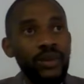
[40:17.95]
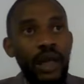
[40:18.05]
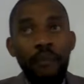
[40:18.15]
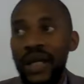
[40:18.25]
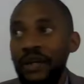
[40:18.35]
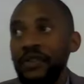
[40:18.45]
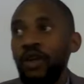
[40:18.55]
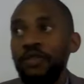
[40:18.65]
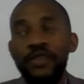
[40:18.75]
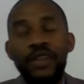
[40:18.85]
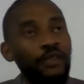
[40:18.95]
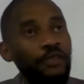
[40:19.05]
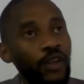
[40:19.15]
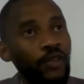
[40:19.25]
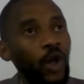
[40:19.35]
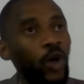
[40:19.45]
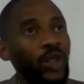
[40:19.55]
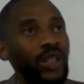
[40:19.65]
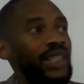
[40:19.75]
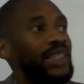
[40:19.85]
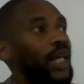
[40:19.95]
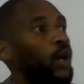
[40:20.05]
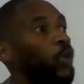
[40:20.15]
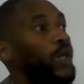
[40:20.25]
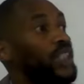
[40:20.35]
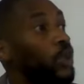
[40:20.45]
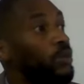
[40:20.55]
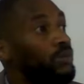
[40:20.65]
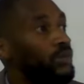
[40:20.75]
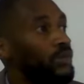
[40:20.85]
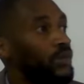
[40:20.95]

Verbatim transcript: A benefit of the fear of the Lord is wisdom.